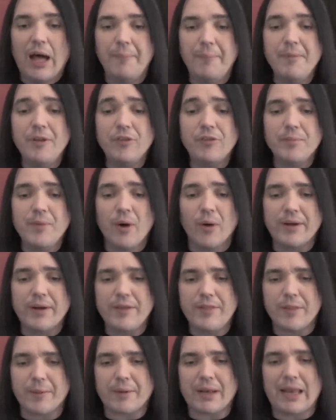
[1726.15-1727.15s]
Miss
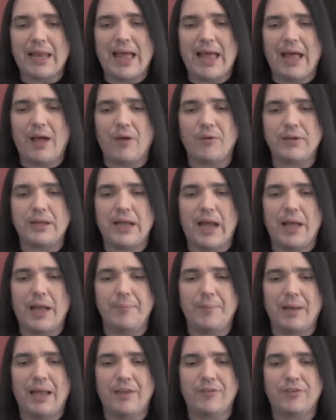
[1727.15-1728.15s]
Milky the Clown,
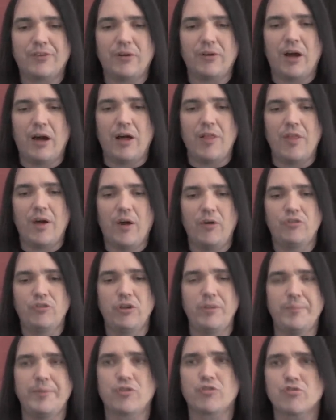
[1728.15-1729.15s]
God bless her, although
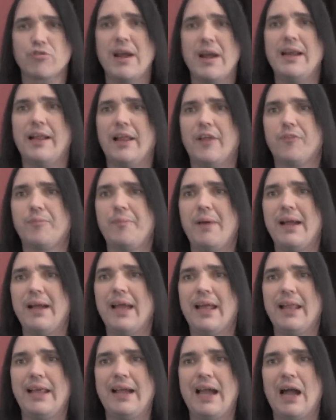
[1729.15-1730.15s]
she betrayed us by
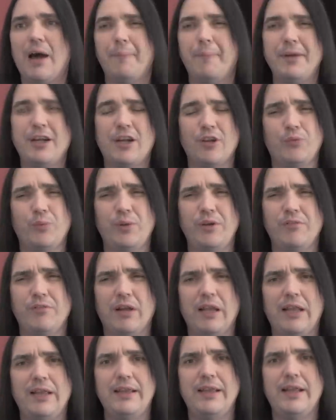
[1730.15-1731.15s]
getting out because we
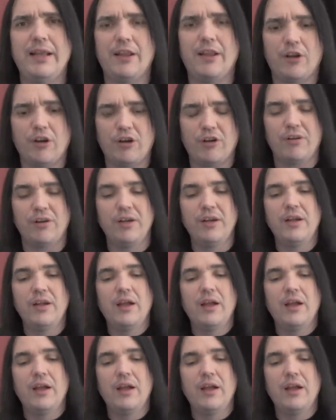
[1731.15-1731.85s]
really needed her.